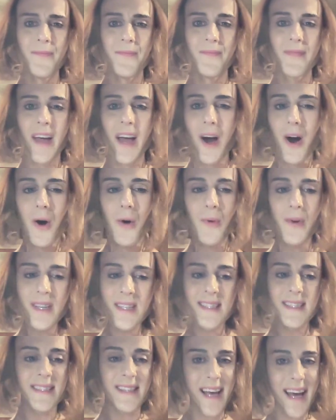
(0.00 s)
they
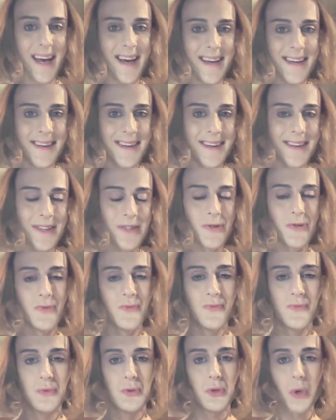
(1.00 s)
always say
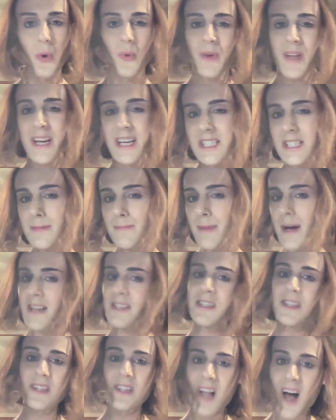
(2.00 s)
don't
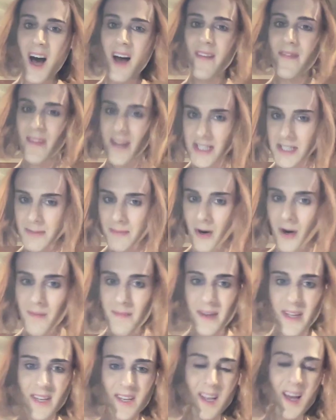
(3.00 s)
expect a lot in that
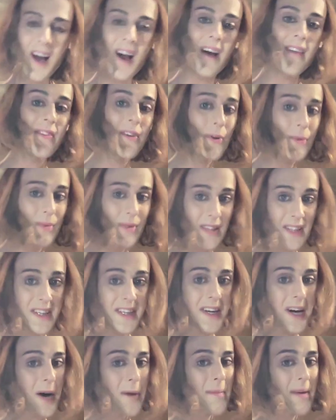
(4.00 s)
department. They're really
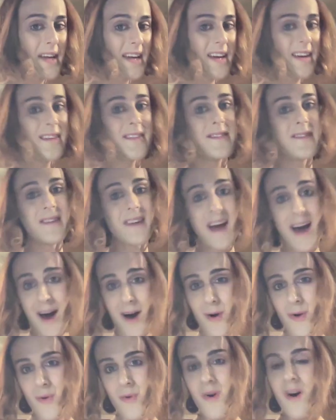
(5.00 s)
coming in
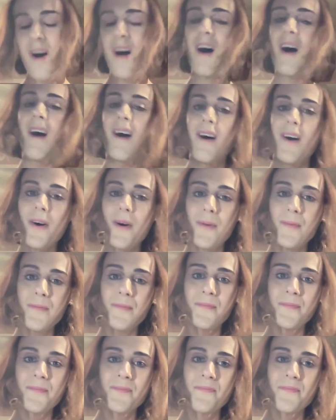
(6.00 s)
now. I